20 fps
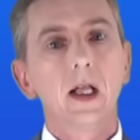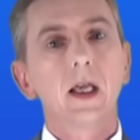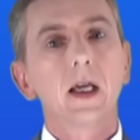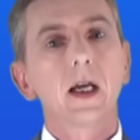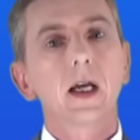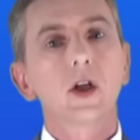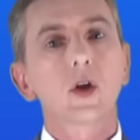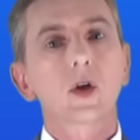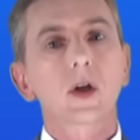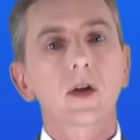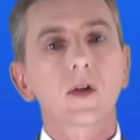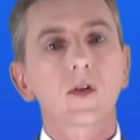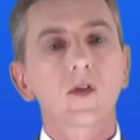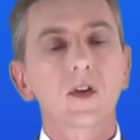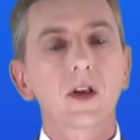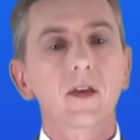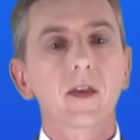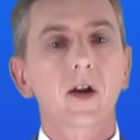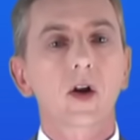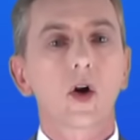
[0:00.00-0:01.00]
and you can
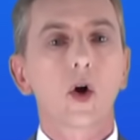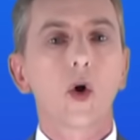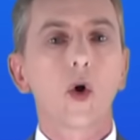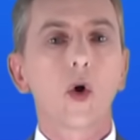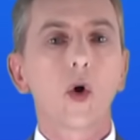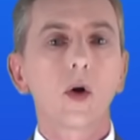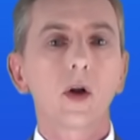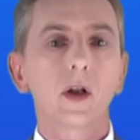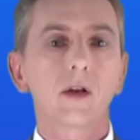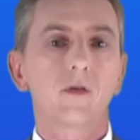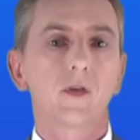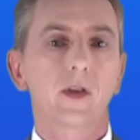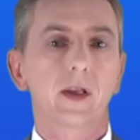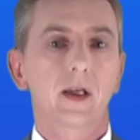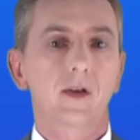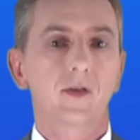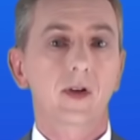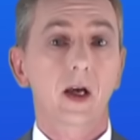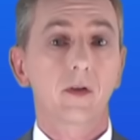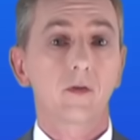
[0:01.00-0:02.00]
see that all of
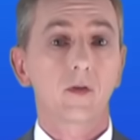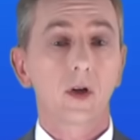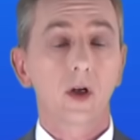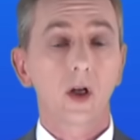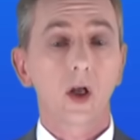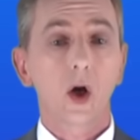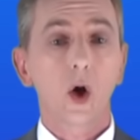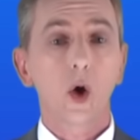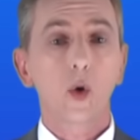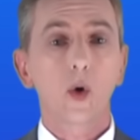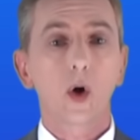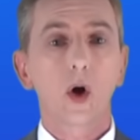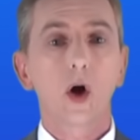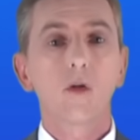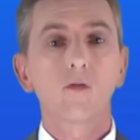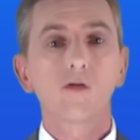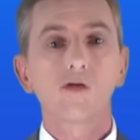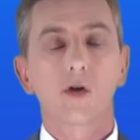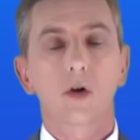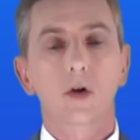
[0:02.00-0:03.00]
these have no
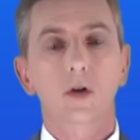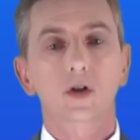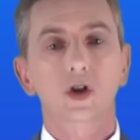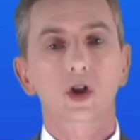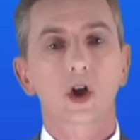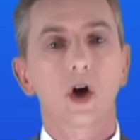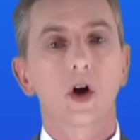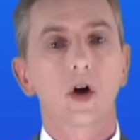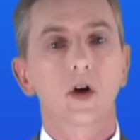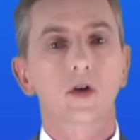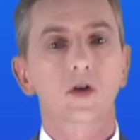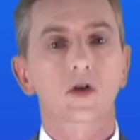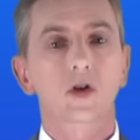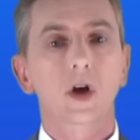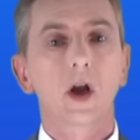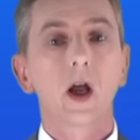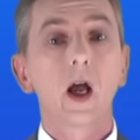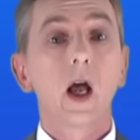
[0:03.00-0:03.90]
overall charge.